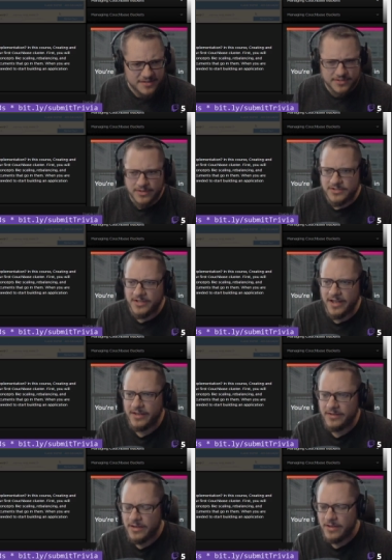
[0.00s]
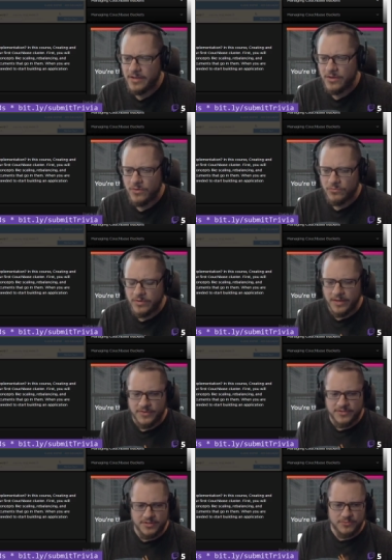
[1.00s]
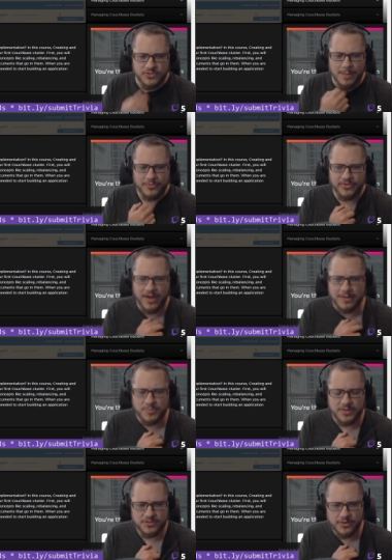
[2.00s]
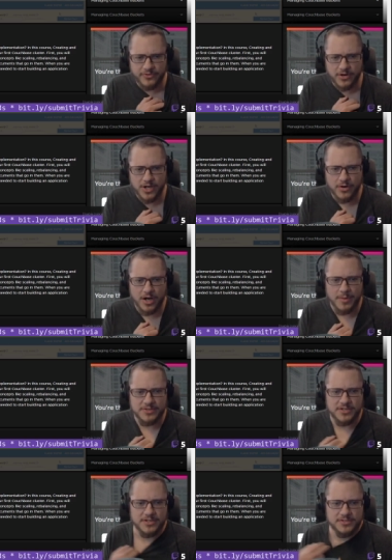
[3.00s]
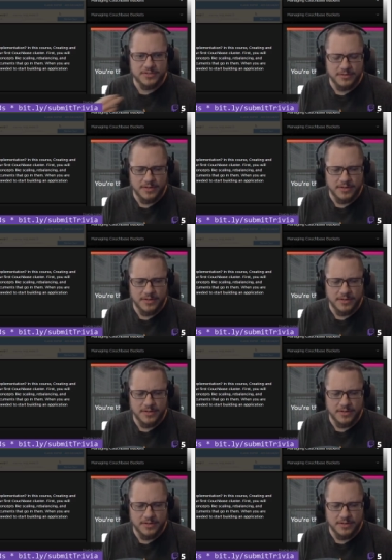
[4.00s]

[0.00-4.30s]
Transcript: Thursday, with some dropped frames, but so far no error messages.